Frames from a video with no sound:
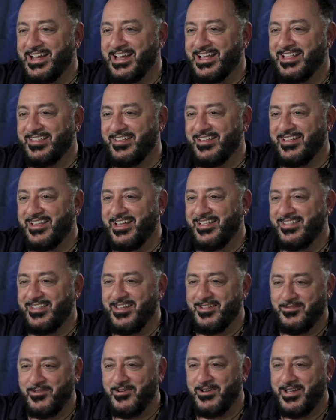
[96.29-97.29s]
It's a, it
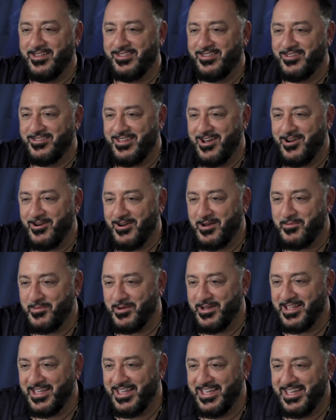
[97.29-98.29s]
sounds very esoteric,
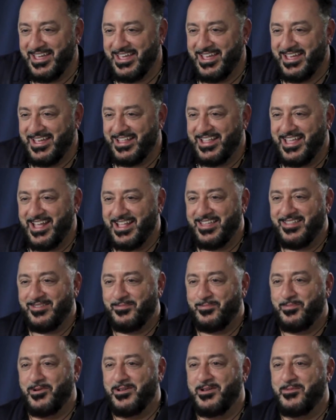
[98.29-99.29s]
but that is
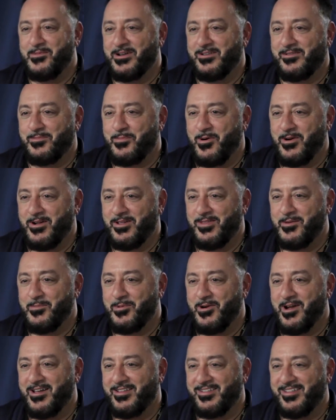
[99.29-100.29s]
pretty much part of the
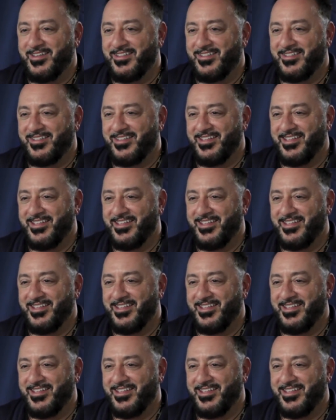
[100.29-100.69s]
process.